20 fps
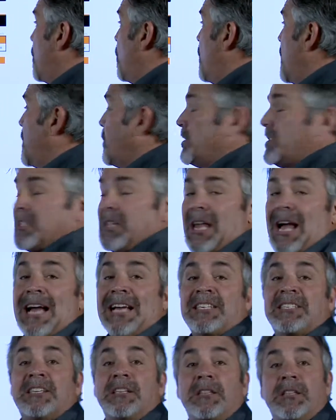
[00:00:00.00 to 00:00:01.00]
when it was
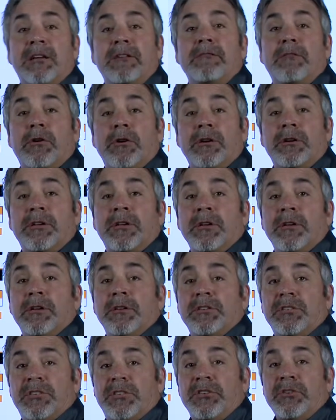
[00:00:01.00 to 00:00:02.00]
last delivered
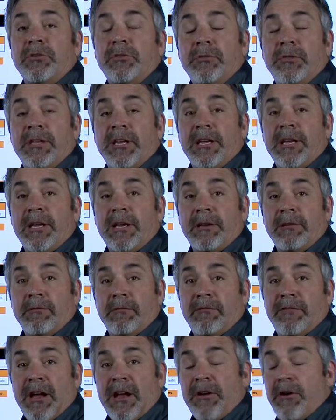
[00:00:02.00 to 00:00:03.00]
to the
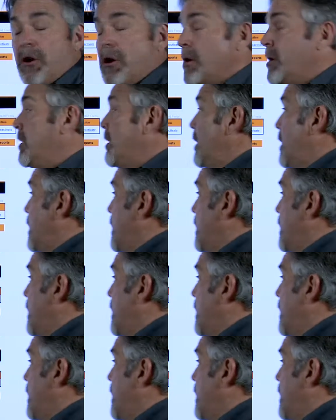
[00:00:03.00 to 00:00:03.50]
vendor,